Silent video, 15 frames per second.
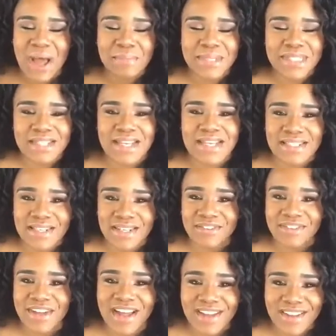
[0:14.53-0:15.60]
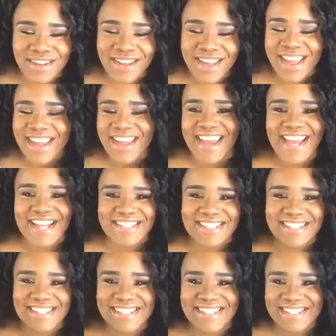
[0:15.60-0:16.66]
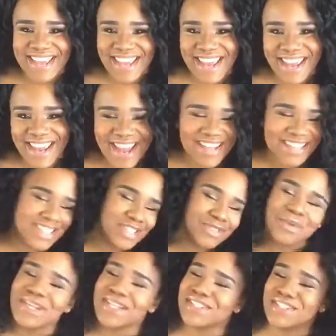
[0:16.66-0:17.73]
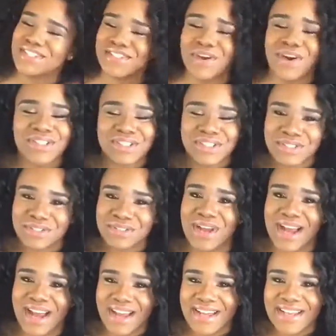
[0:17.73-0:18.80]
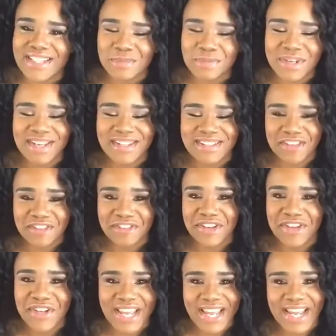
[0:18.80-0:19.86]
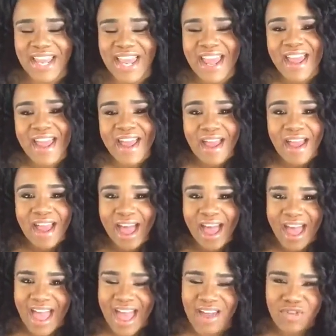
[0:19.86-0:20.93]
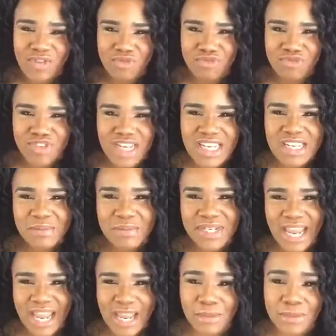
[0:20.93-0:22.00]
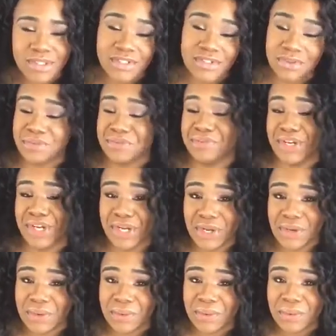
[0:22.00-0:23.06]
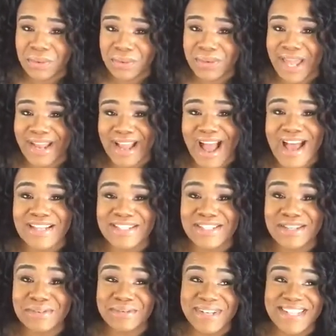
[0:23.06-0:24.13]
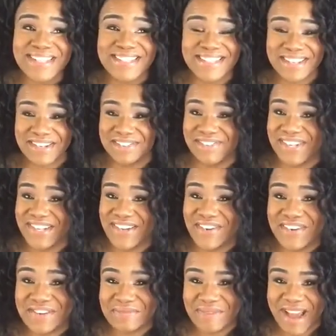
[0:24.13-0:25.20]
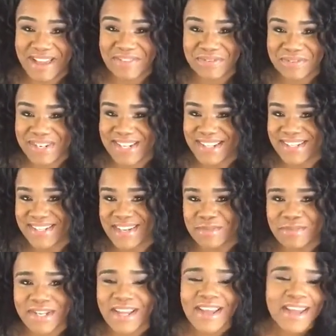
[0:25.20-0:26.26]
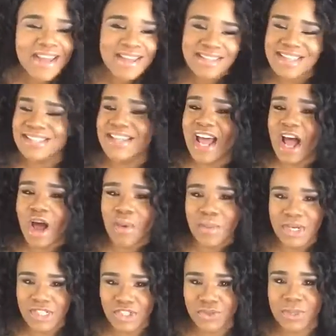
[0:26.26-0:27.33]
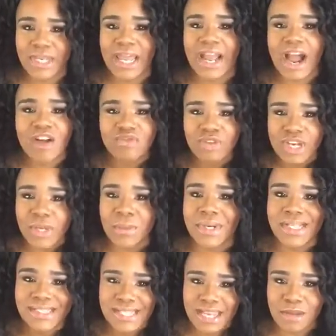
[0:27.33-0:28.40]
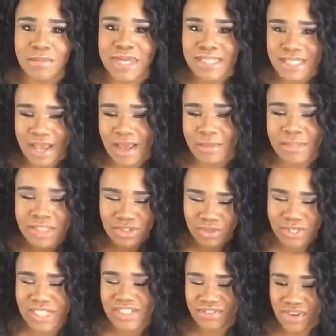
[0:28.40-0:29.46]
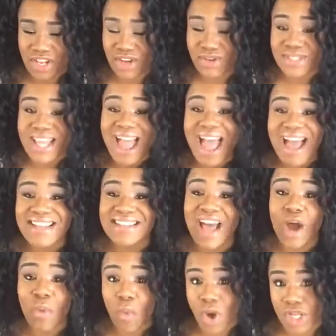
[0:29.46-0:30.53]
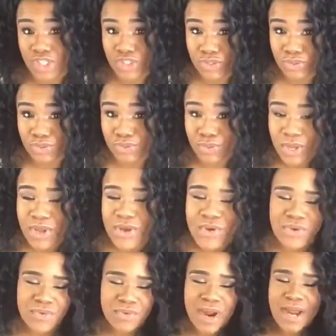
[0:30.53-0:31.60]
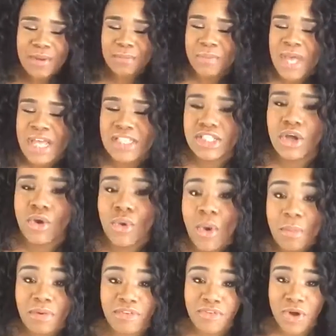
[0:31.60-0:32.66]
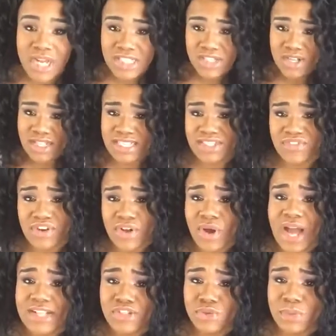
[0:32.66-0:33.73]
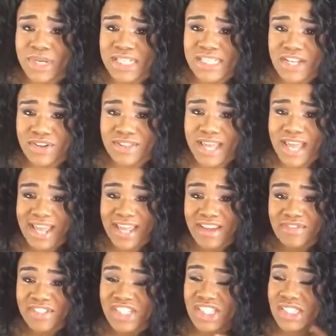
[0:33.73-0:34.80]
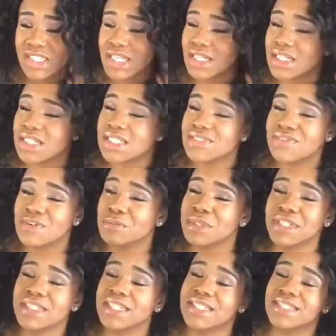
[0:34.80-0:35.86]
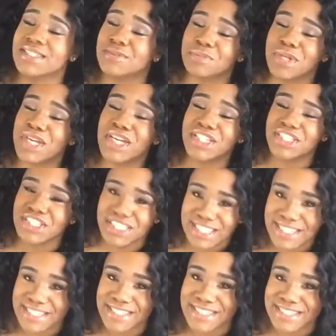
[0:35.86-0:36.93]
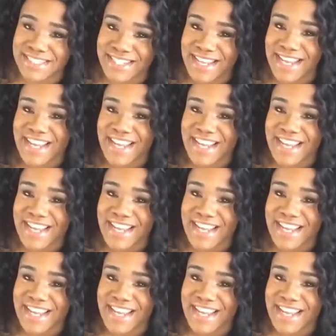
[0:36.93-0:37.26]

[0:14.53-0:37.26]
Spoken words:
I'm Miss Lacey Lavelle, and today I just wanted to talk to you guys because I feel like I haven't really been able to do a video. Like, I squeezed in a video in the bathroom the other day, but that's not how I want to do it. Like, I really want to take my time and do these videos as I want to, right? So before I start this video, I do want to tell you that if she looks familiar, it's because she is.